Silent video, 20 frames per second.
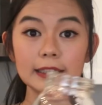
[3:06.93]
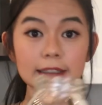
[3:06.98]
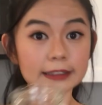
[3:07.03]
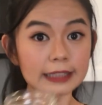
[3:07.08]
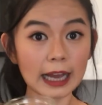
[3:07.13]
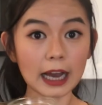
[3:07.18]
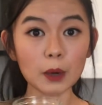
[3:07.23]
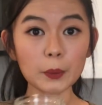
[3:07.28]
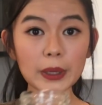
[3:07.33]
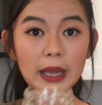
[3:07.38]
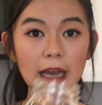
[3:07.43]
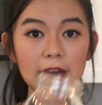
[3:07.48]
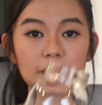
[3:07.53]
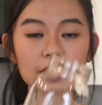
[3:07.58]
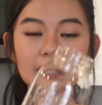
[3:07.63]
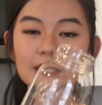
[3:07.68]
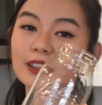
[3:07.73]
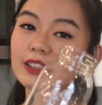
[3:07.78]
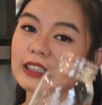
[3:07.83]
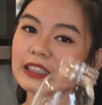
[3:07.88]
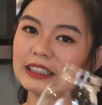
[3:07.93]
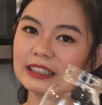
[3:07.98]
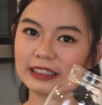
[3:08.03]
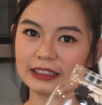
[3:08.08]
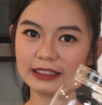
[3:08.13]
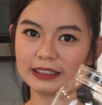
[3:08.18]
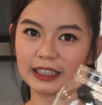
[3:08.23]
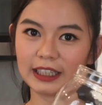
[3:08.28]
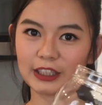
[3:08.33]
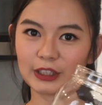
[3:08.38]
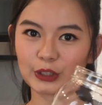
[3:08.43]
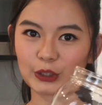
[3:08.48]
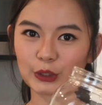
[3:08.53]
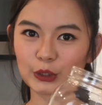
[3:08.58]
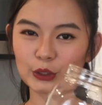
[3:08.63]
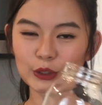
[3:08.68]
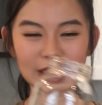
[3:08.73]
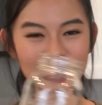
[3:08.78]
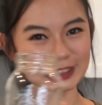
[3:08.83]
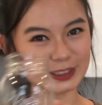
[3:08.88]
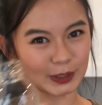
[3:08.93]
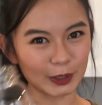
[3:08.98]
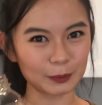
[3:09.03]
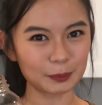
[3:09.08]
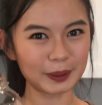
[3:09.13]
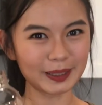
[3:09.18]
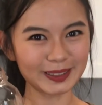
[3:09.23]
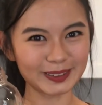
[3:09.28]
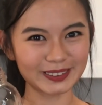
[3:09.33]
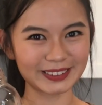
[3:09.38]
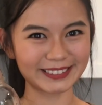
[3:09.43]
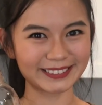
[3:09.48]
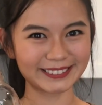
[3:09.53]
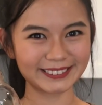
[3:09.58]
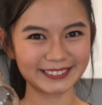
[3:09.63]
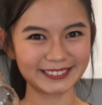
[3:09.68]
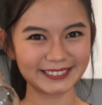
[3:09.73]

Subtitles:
Now we have a clean container, let's start pickling.